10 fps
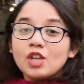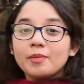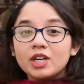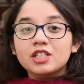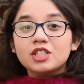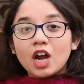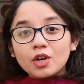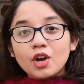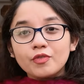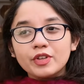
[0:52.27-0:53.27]
gonna start
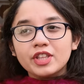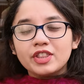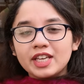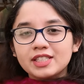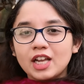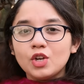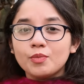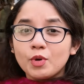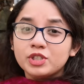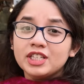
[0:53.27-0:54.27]
off with the things that look
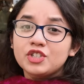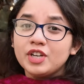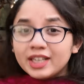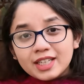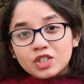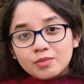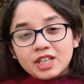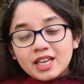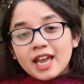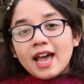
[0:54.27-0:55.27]
most intriguing to me
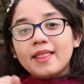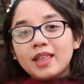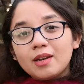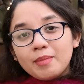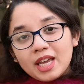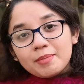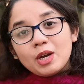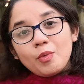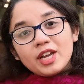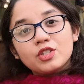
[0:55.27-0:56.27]
and then make my
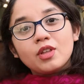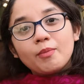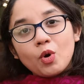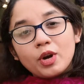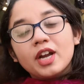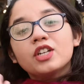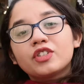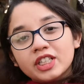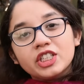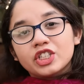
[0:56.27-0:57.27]
way to the more
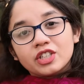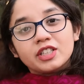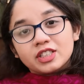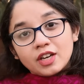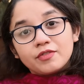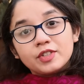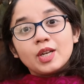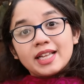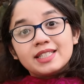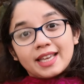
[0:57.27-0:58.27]
traditional stuff. So
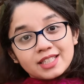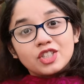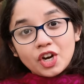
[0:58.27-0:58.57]
let's get started.